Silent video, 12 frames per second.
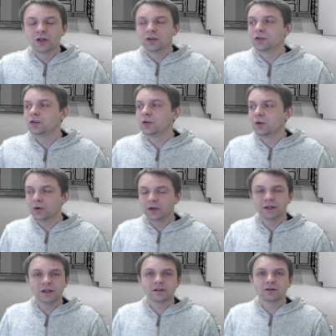to
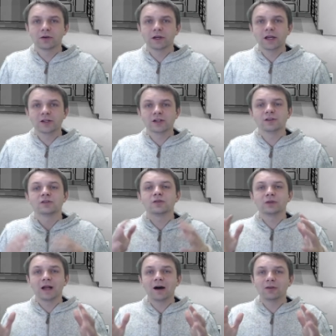this location. So
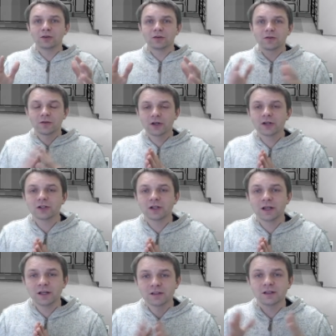now the fridge
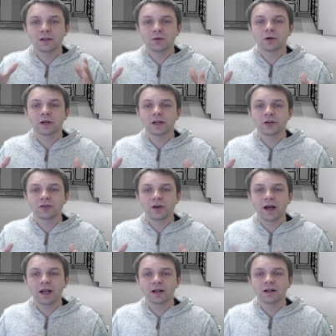is in the working
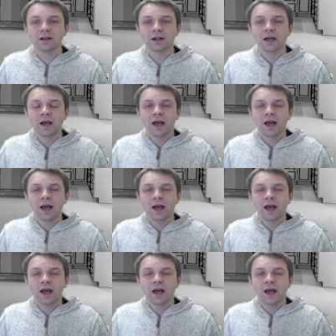triangle,